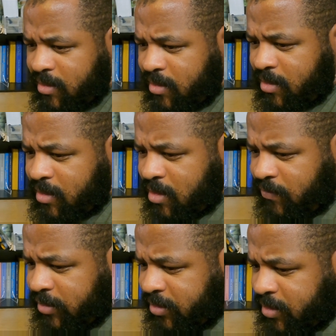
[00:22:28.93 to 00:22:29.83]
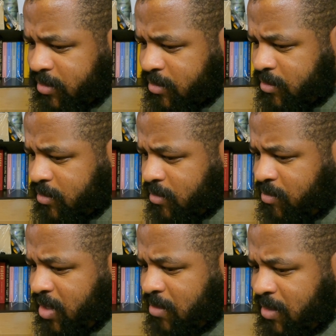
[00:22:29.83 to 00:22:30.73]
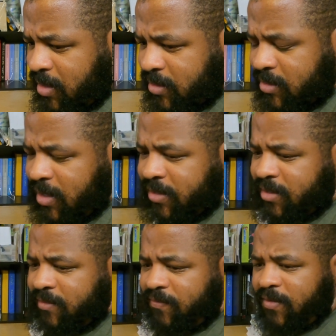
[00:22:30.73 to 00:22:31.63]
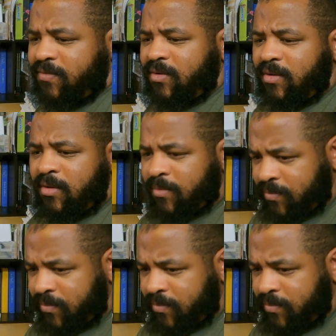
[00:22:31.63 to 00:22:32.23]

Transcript: And if we change it to a buy box is $18.50,